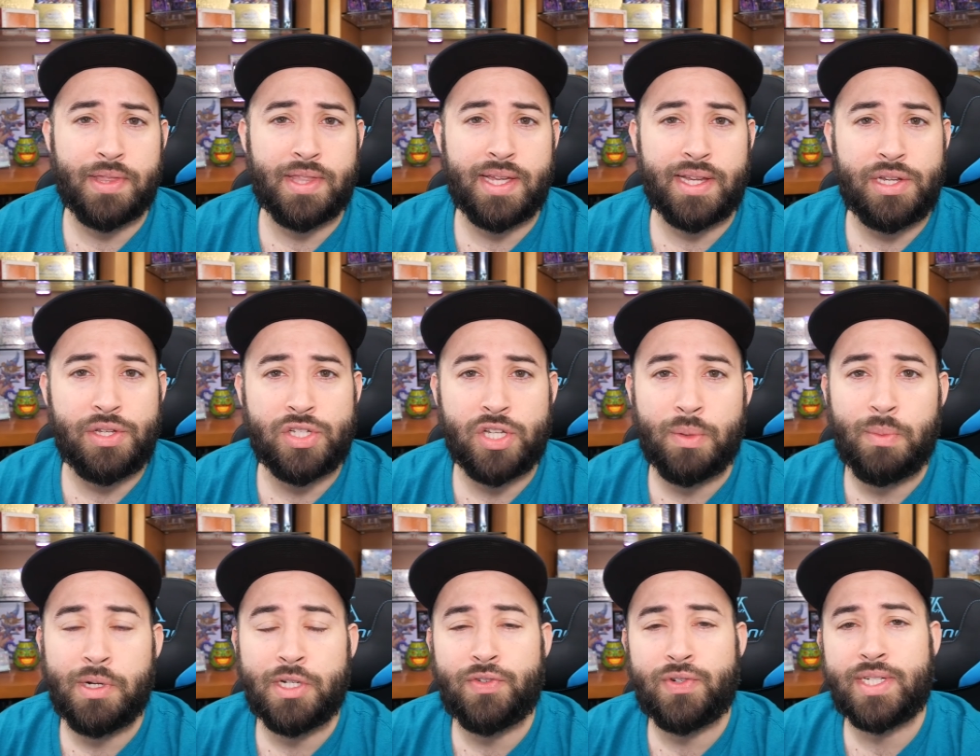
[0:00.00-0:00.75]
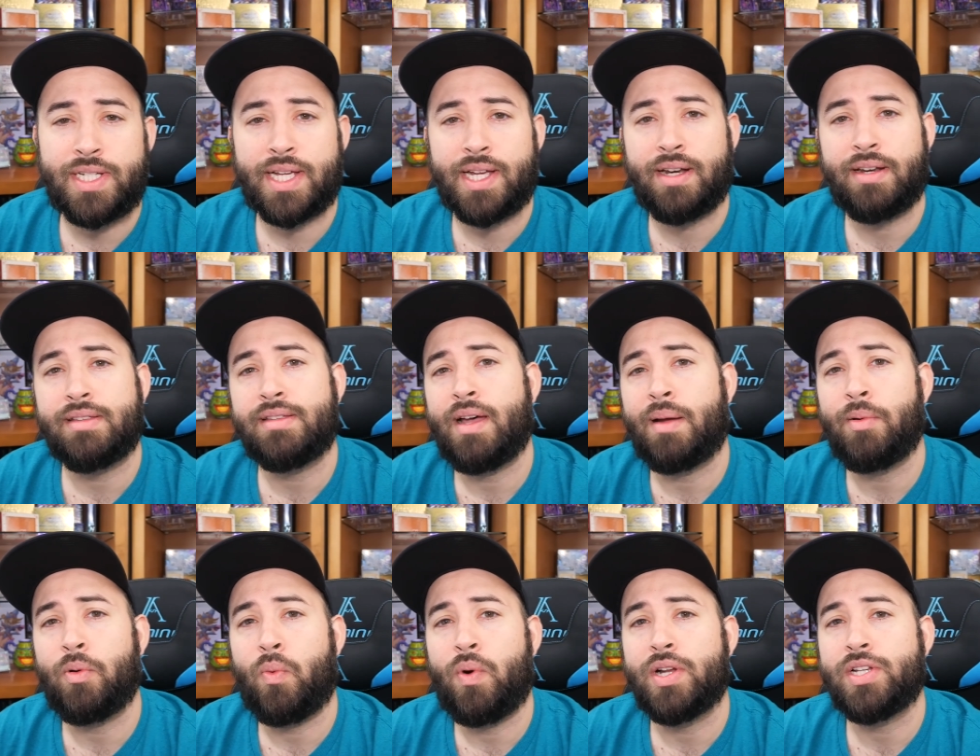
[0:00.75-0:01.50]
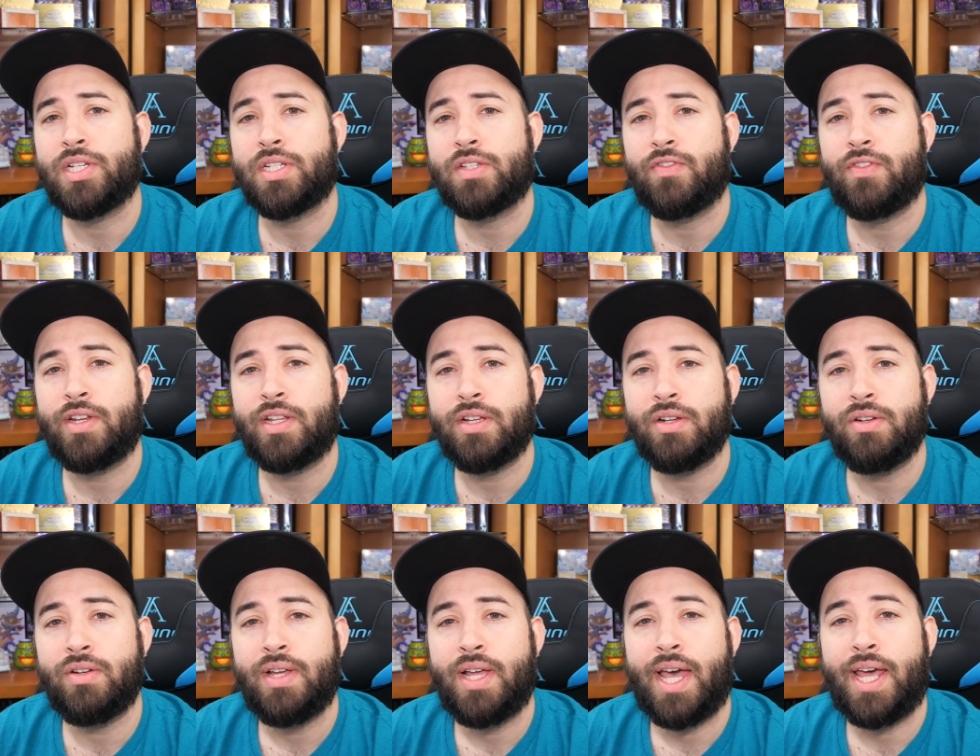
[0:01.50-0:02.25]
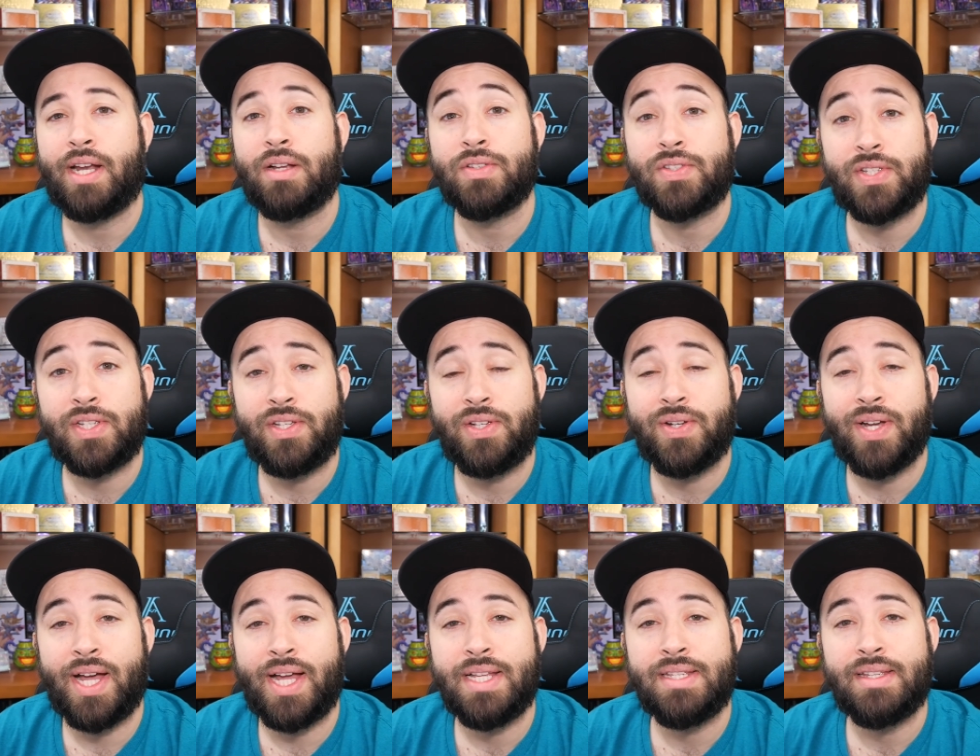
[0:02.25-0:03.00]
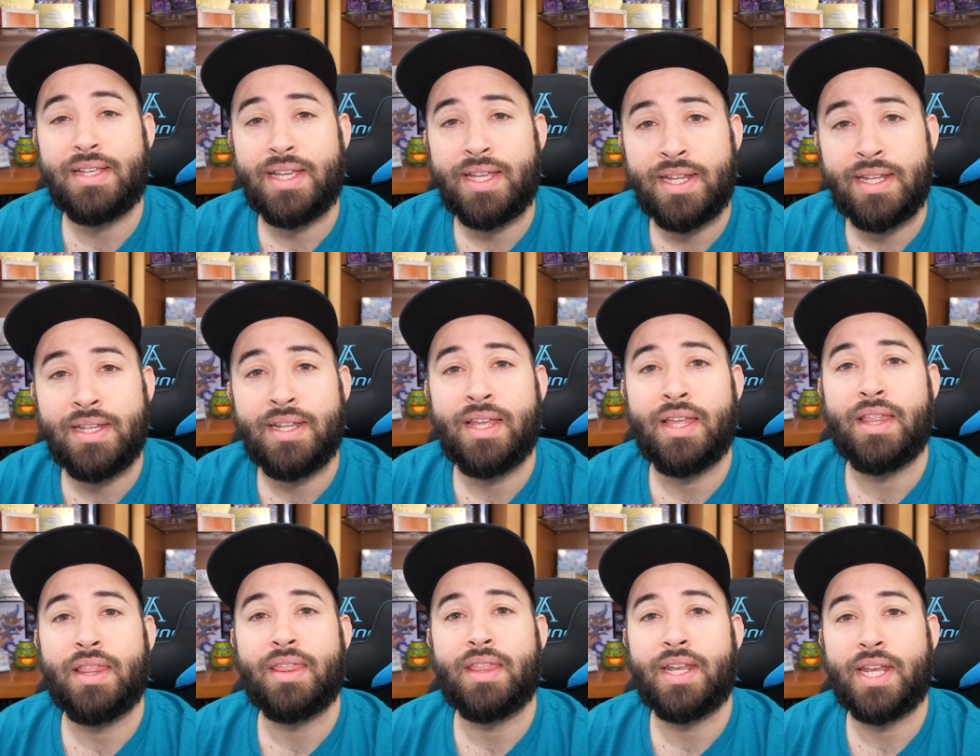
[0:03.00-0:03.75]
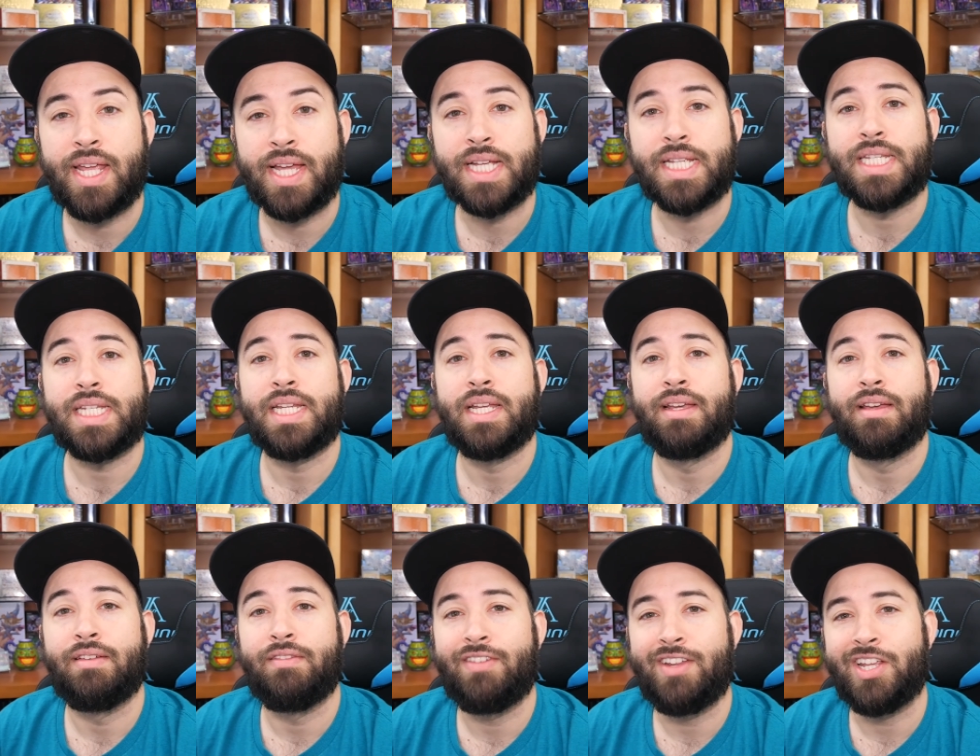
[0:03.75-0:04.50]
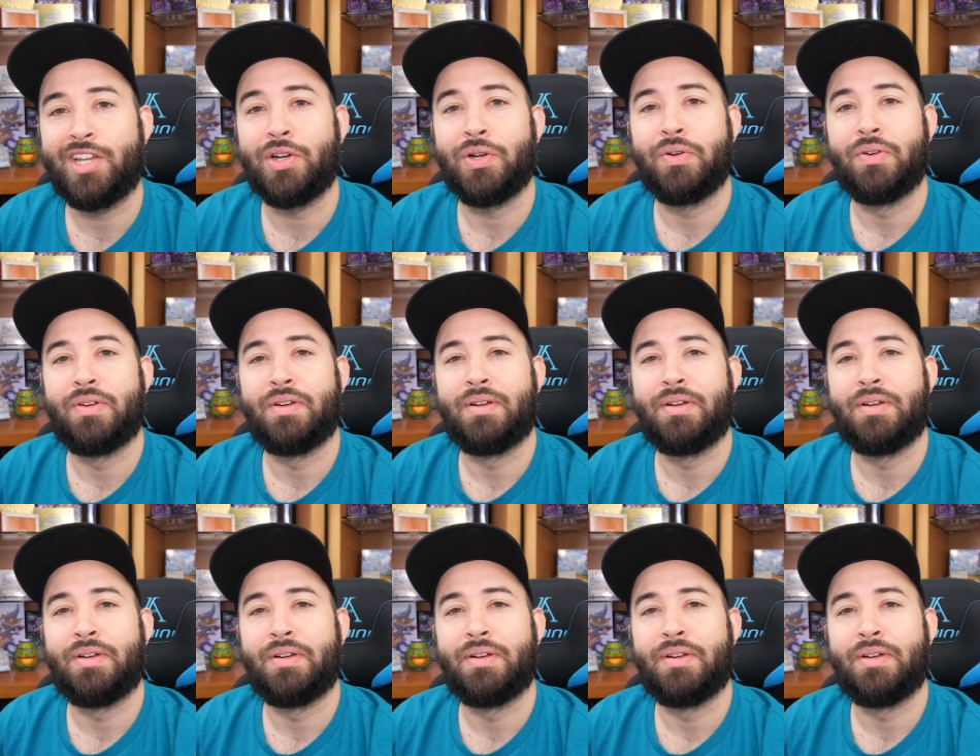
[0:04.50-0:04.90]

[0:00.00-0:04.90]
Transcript: Thank you so much for taking the time to watch this video and I'll see you guys in the next video.